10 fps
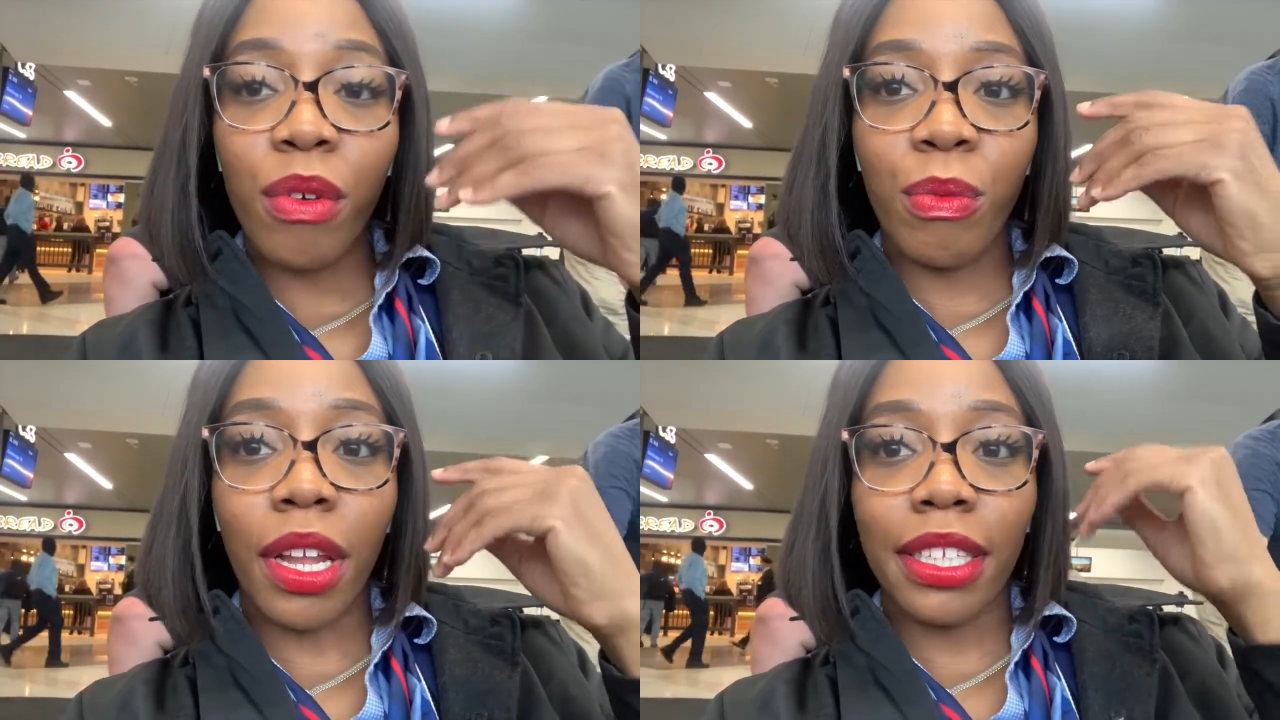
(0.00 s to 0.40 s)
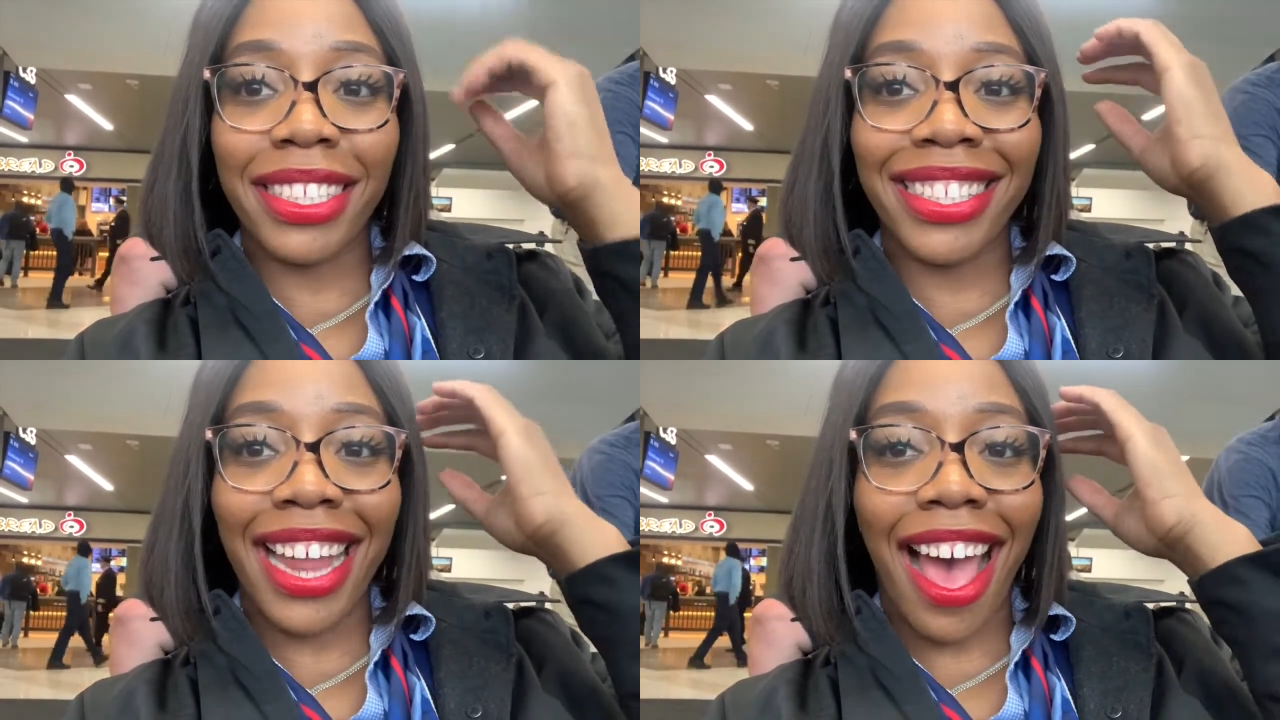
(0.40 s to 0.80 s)
Well,
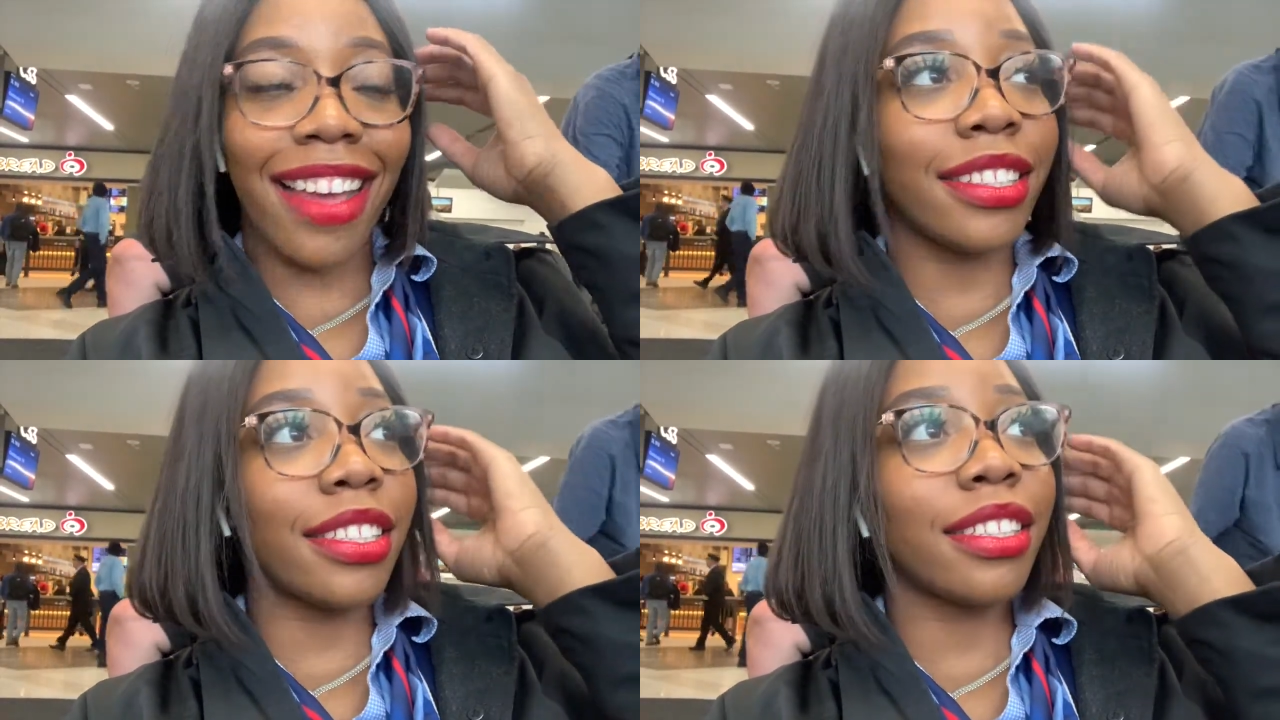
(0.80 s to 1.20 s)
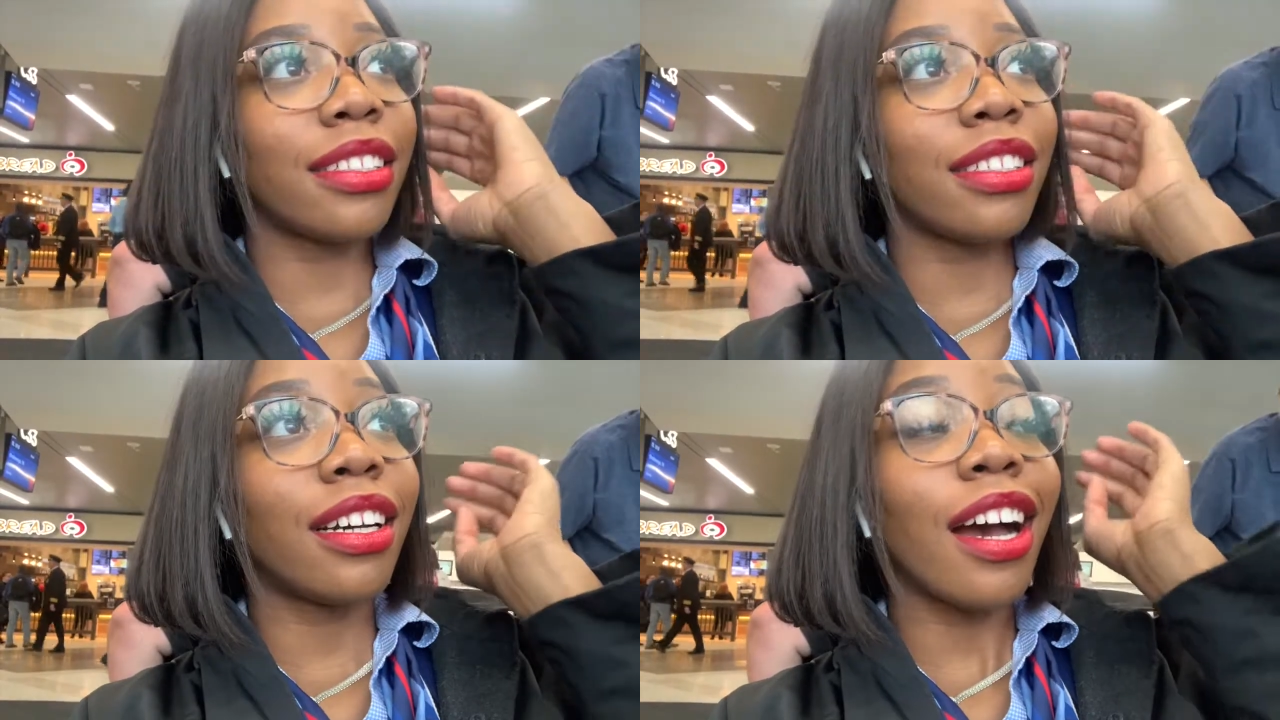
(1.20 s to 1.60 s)
it's not.
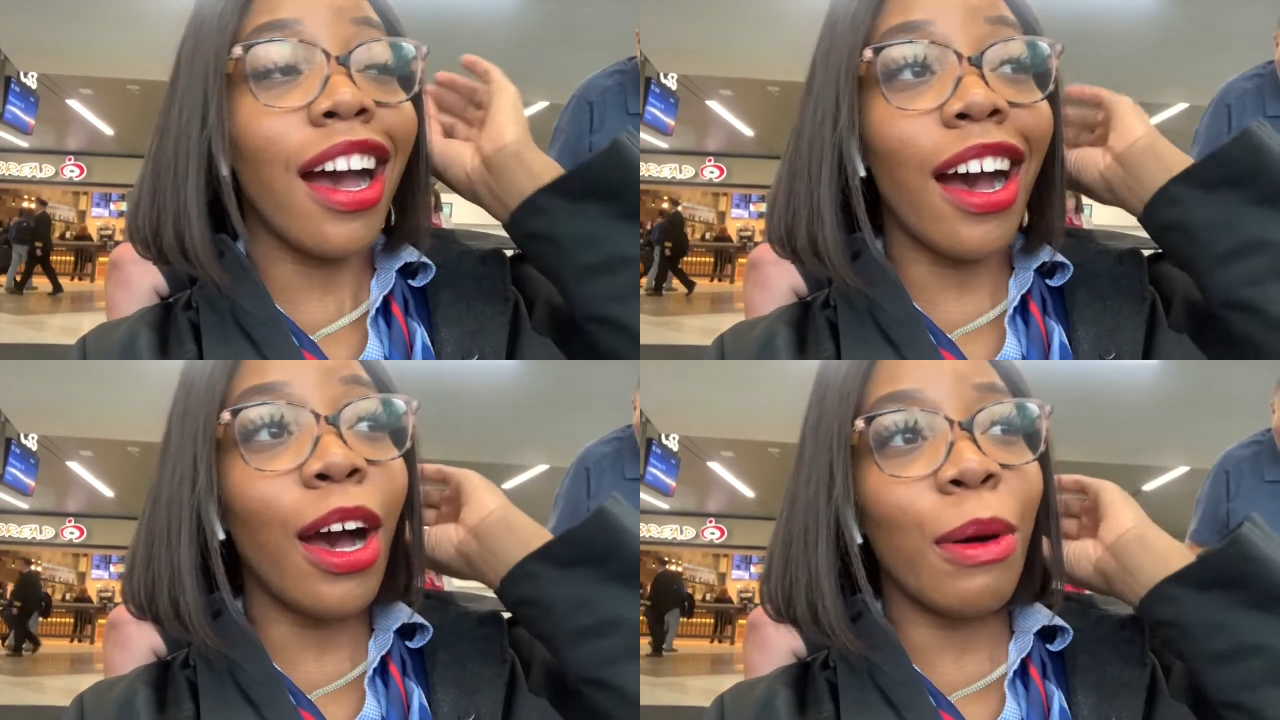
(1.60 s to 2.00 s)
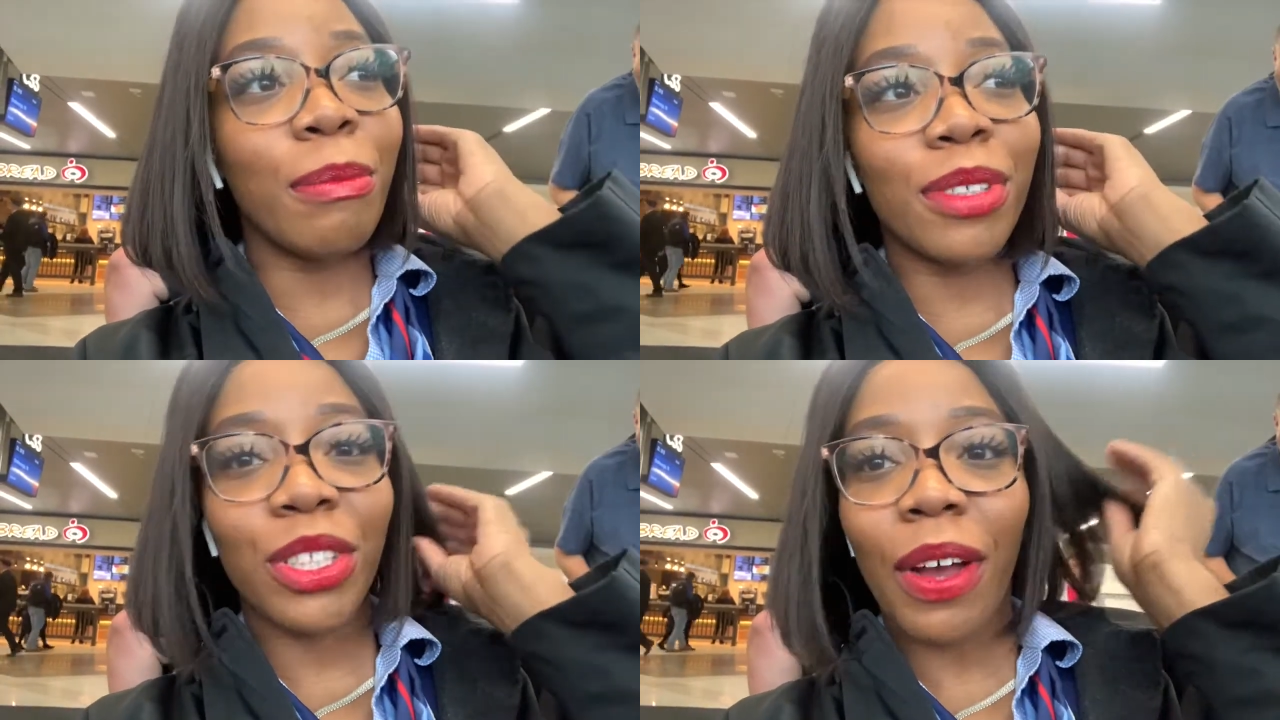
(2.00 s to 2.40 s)

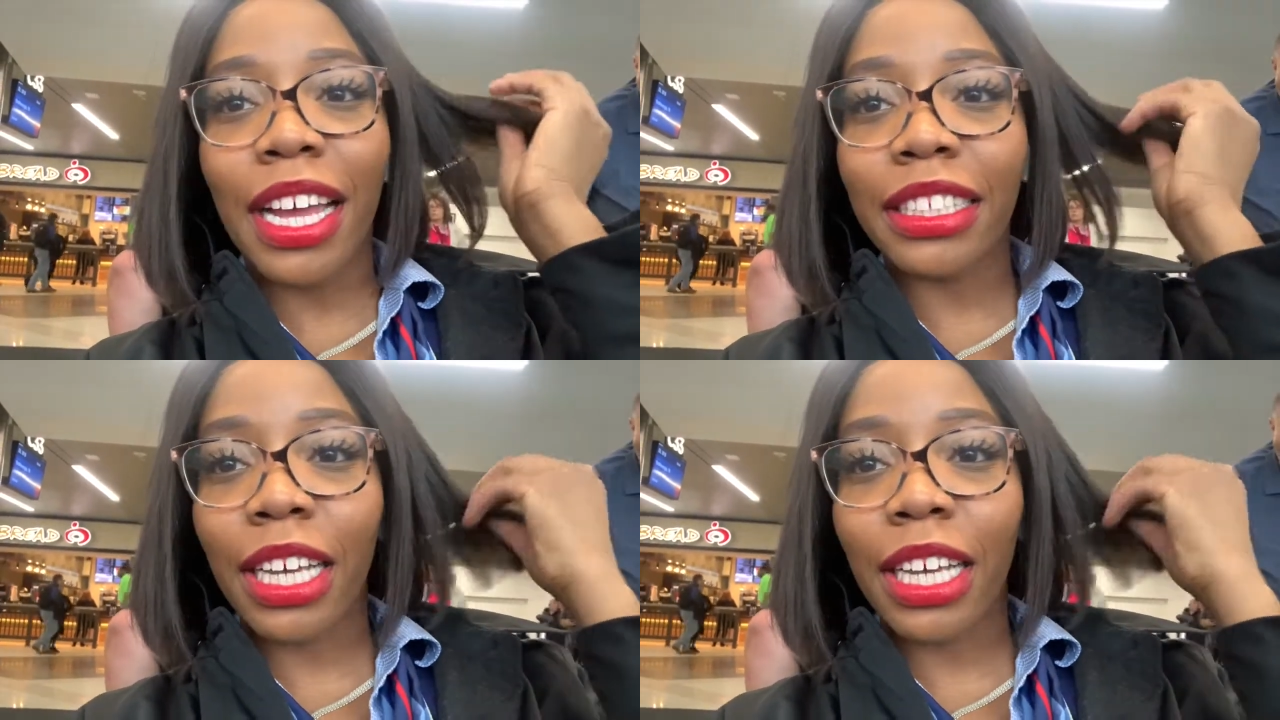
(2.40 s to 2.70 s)
So I had